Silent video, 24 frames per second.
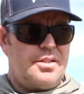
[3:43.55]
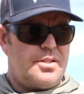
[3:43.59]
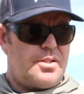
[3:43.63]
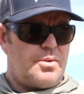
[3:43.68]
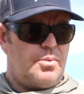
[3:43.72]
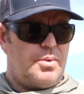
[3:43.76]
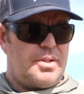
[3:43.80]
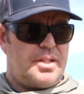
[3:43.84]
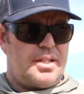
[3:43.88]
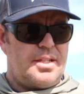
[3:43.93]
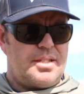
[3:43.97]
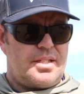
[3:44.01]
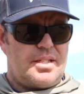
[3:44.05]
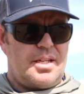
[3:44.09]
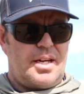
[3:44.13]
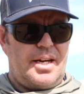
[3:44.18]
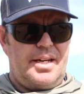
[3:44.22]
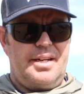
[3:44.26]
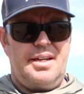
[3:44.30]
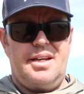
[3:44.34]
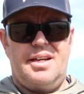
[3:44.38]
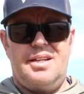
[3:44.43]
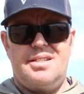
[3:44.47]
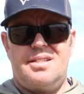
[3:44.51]
So what this
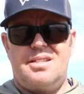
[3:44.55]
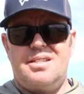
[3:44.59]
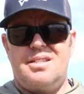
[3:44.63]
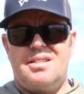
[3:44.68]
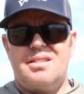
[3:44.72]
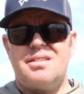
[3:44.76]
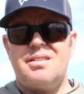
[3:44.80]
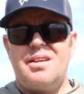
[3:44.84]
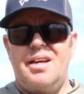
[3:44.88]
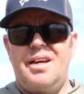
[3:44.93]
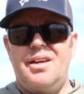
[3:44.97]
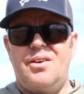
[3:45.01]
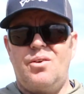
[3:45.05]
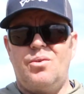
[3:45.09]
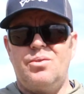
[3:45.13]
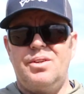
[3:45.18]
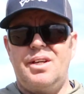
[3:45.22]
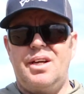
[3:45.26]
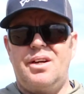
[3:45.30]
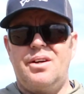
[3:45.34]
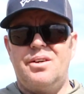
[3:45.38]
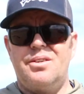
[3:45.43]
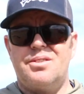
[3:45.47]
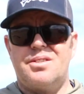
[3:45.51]
line does is it
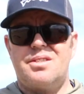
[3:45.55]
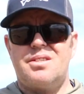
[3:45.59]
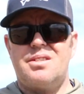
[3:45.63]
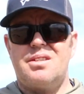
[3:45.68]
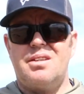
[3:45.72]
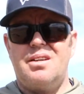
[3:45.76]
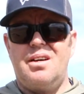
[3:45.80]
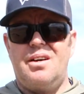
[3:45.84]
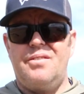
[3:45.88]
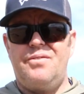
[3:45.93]
only goes